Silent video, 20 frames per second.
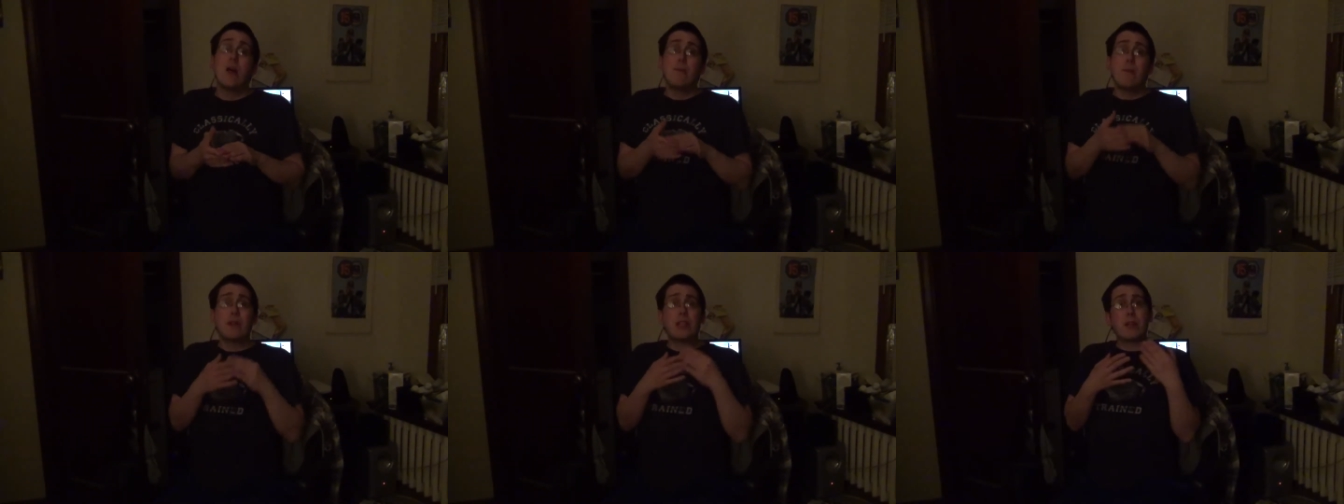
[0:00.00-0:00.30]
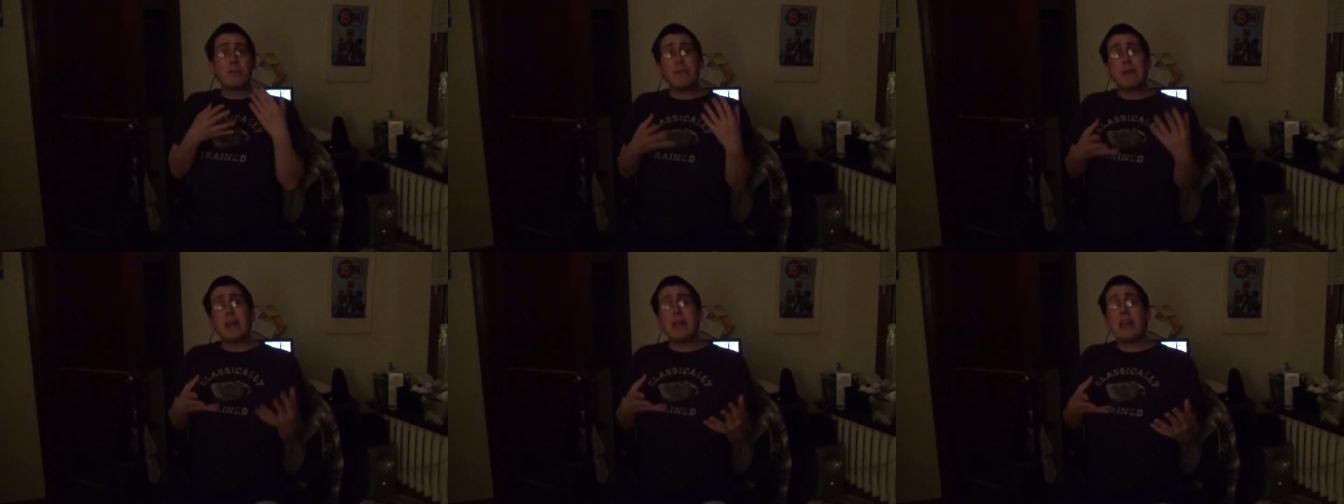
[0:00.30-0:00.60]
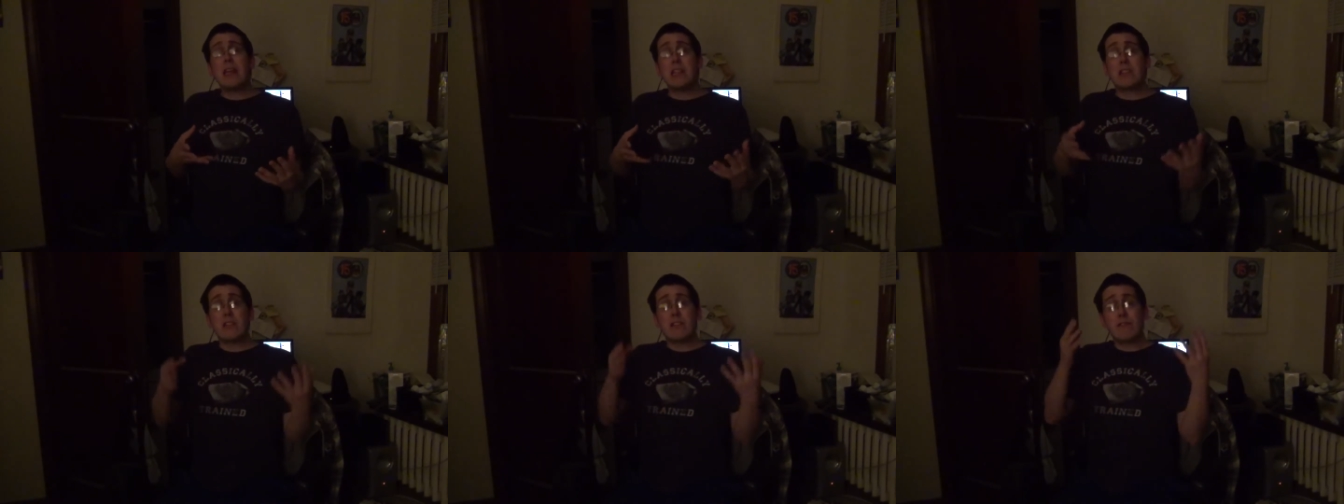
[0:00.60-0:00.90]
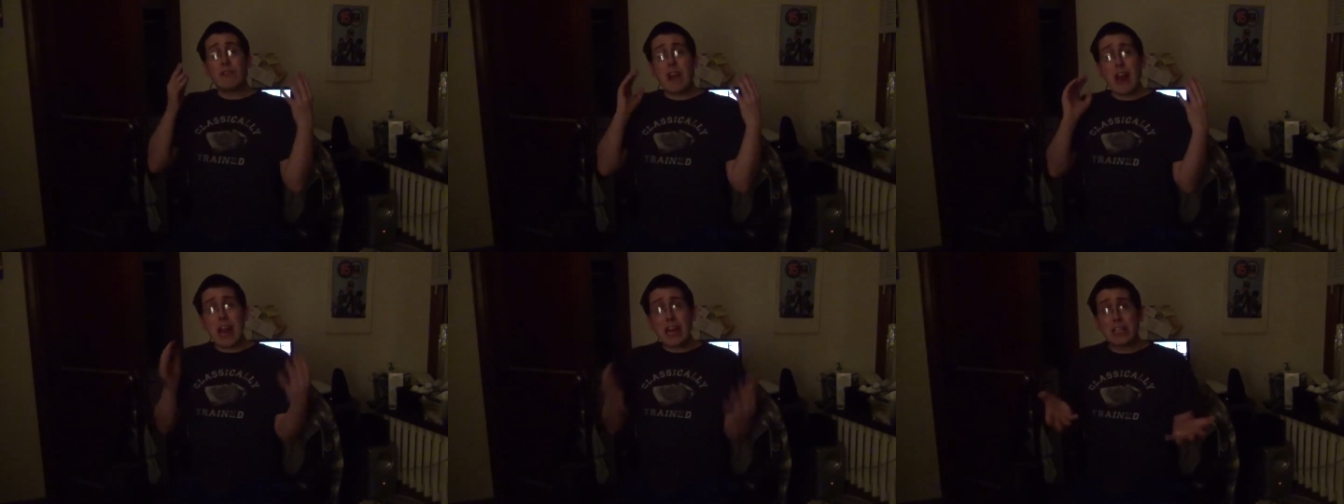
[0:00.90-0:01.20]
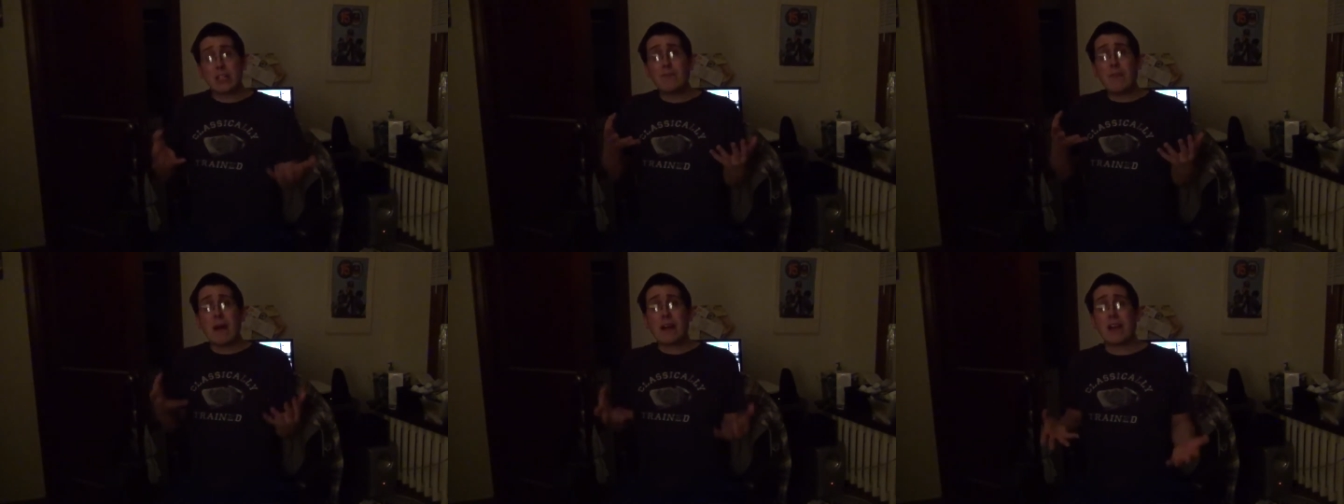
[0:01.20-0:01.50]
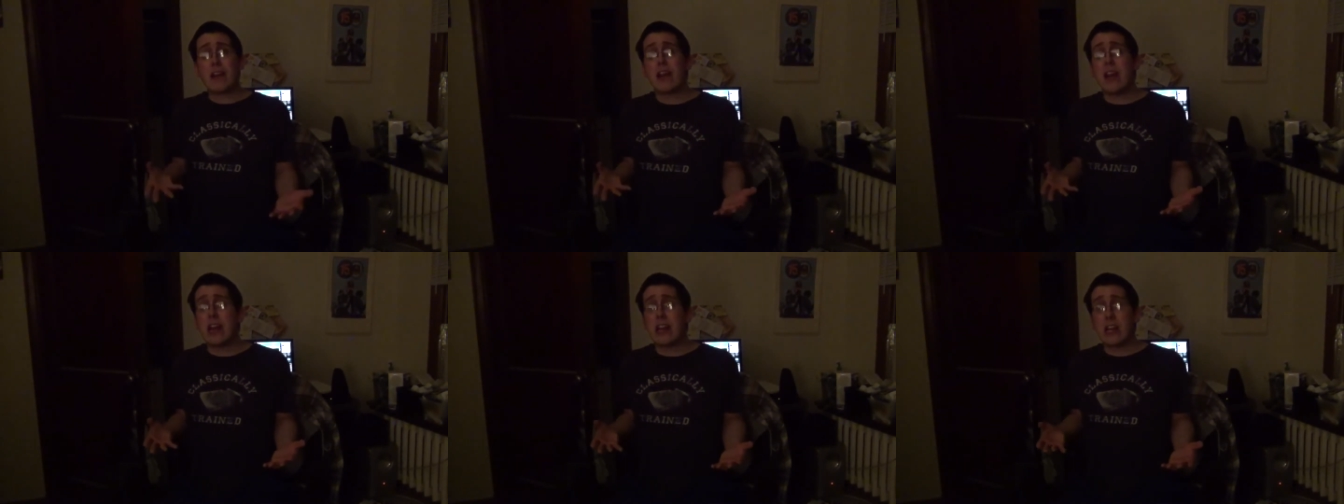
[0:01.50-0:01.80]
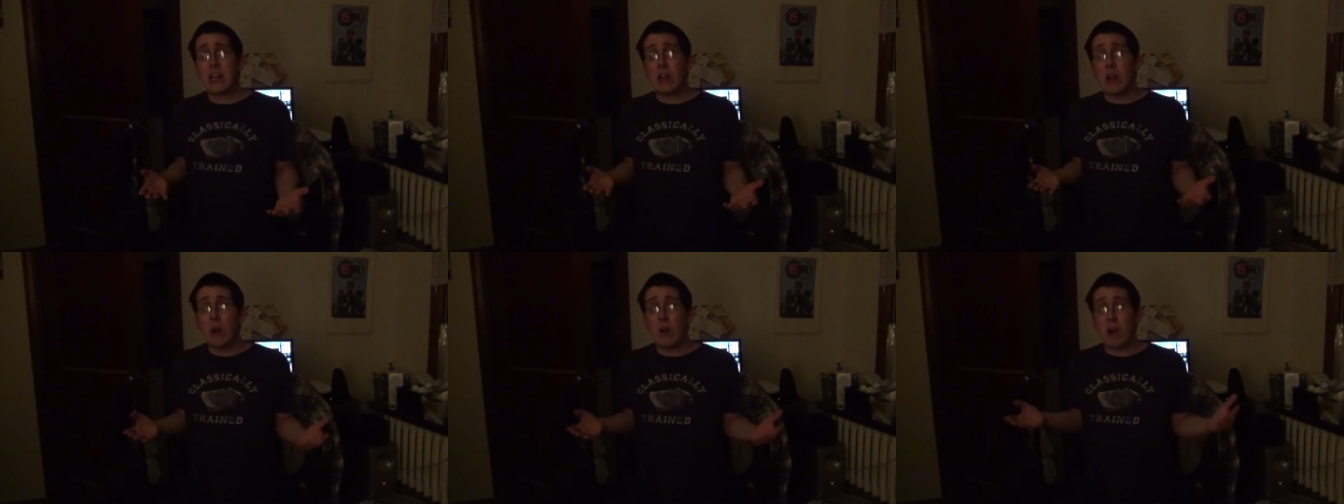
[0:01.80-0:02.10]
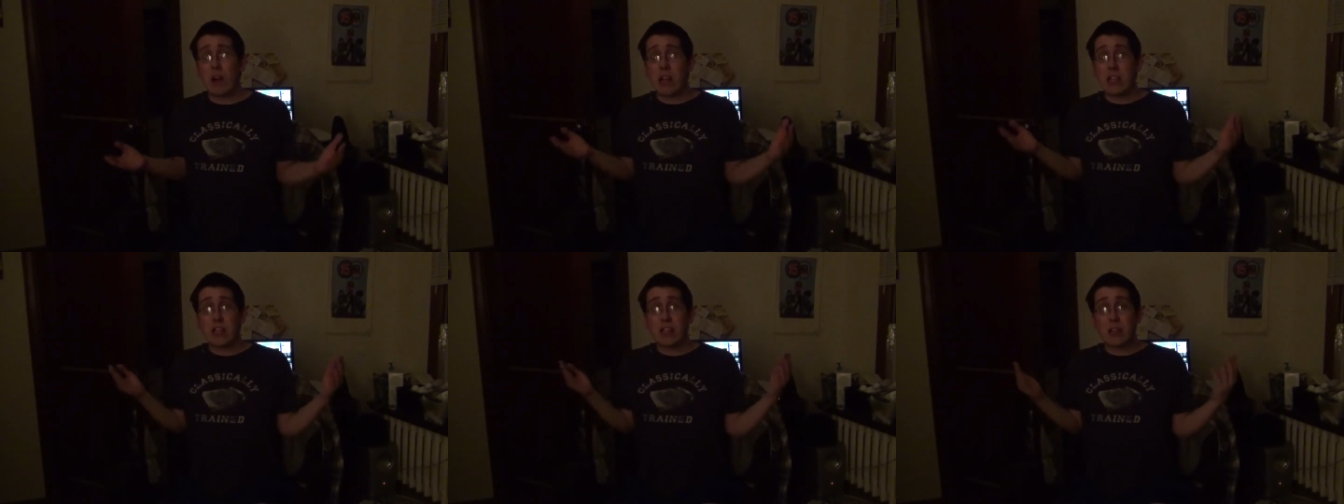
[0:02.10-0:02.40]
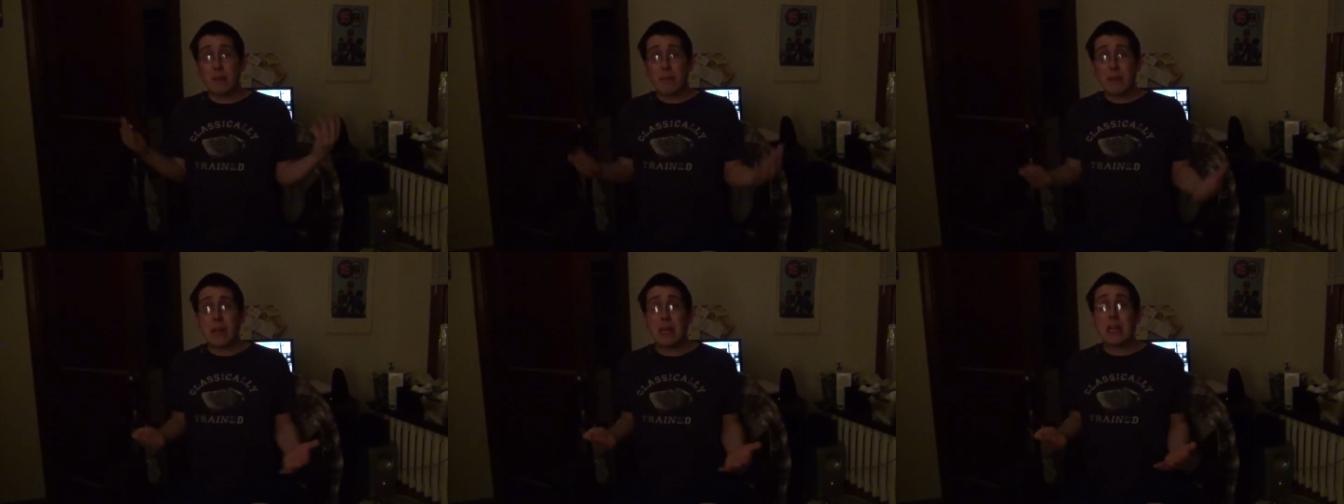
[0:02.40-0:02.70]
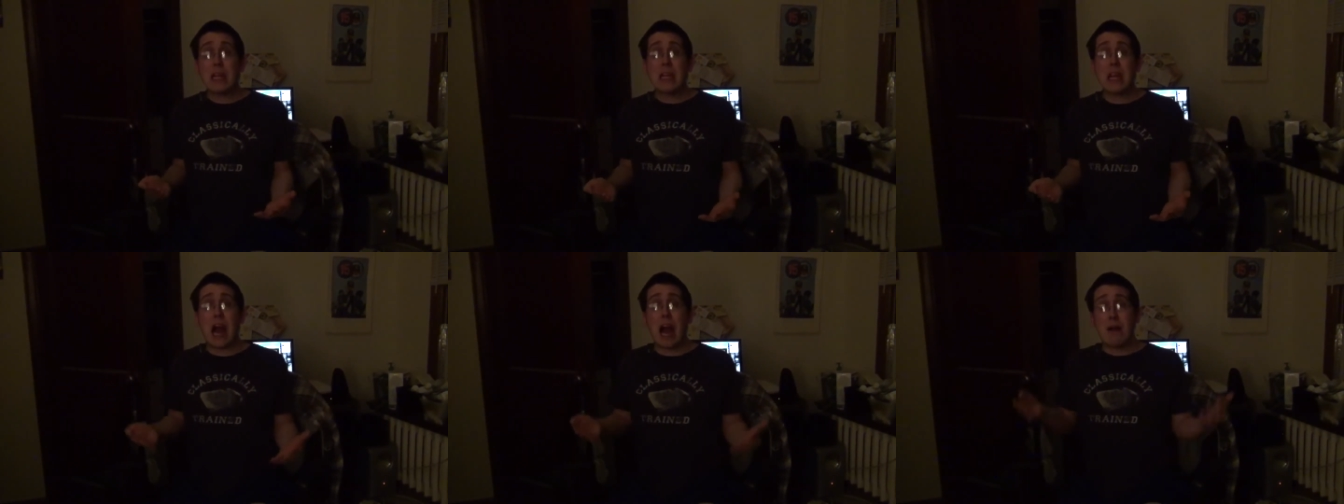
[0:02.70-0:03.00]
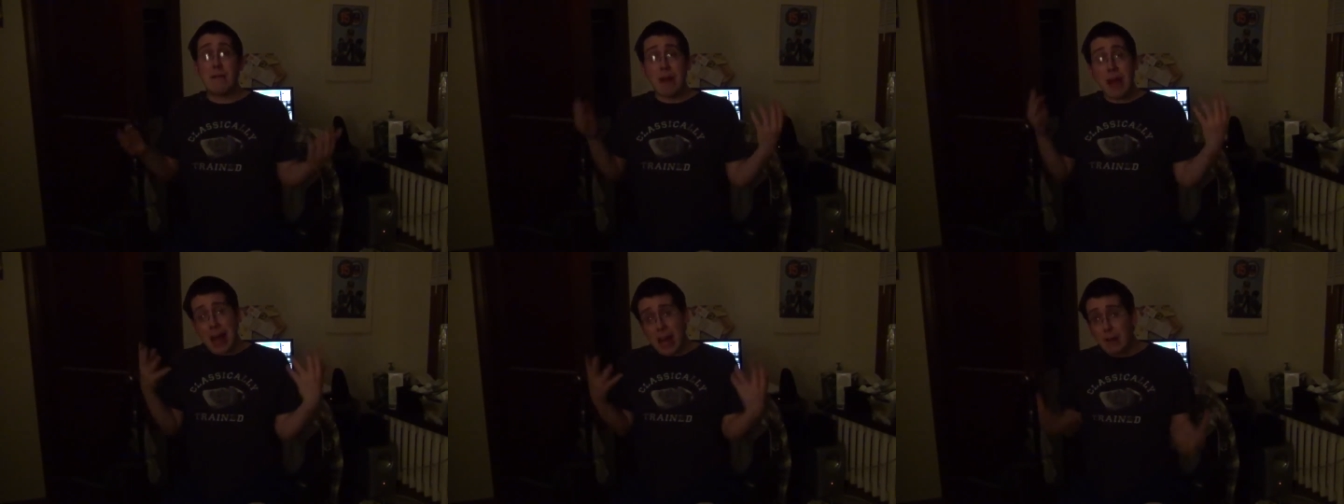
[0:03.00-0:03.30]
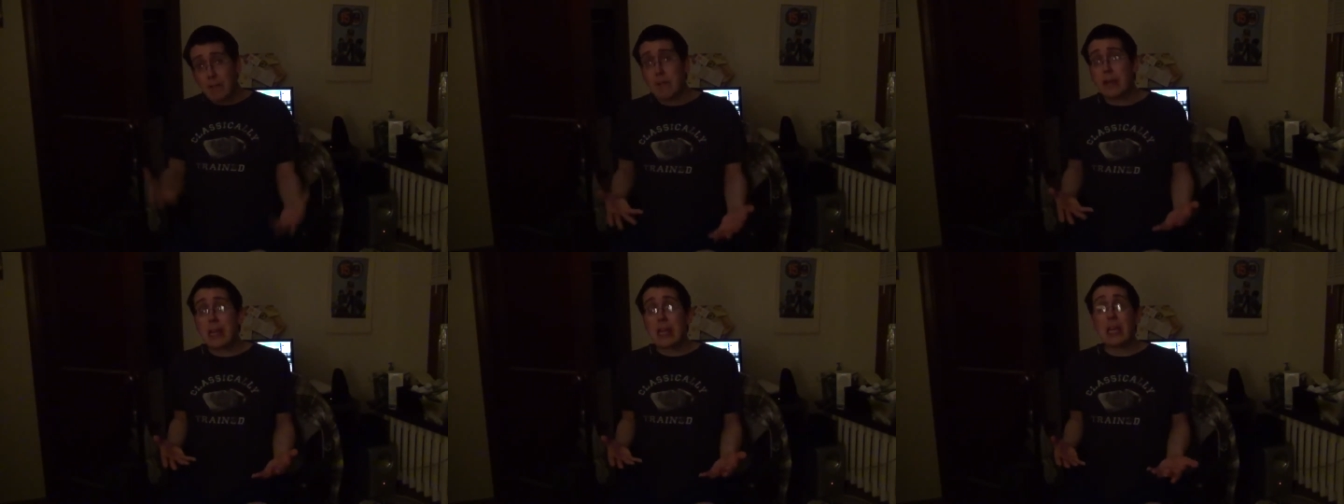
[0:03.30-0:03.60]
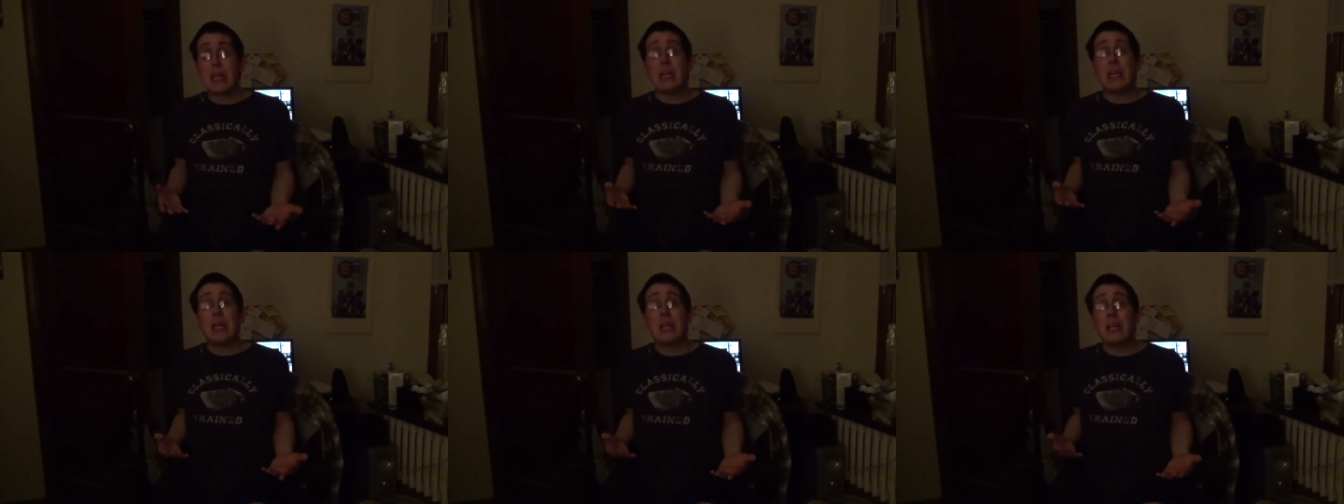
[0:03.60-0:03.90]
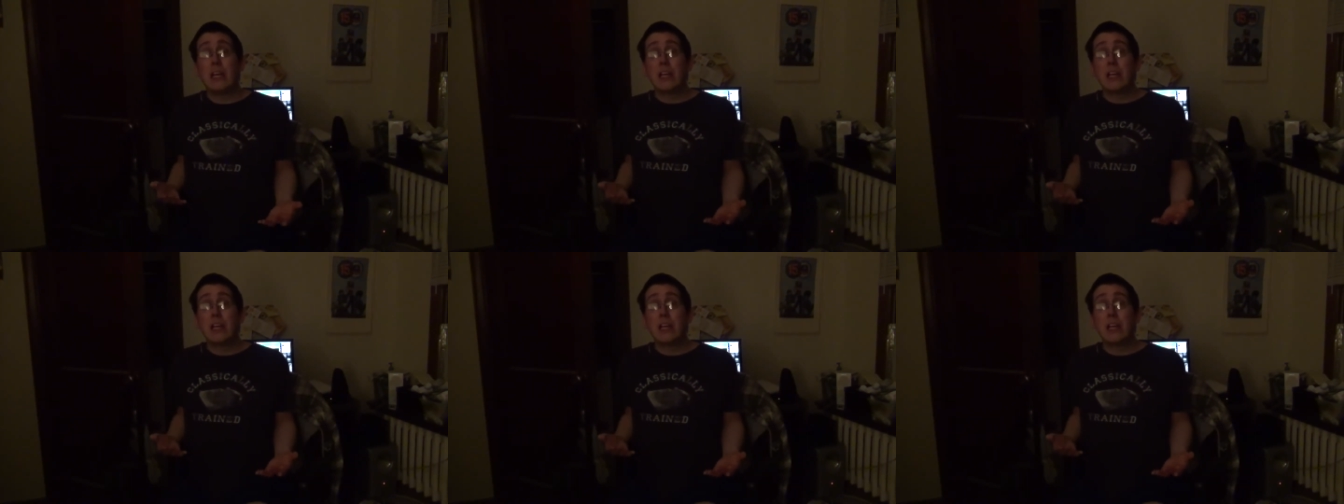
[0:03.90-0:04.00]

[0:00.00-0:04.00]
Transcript: But to me, it's what I expected. It. You know, it, to me, I'm happy.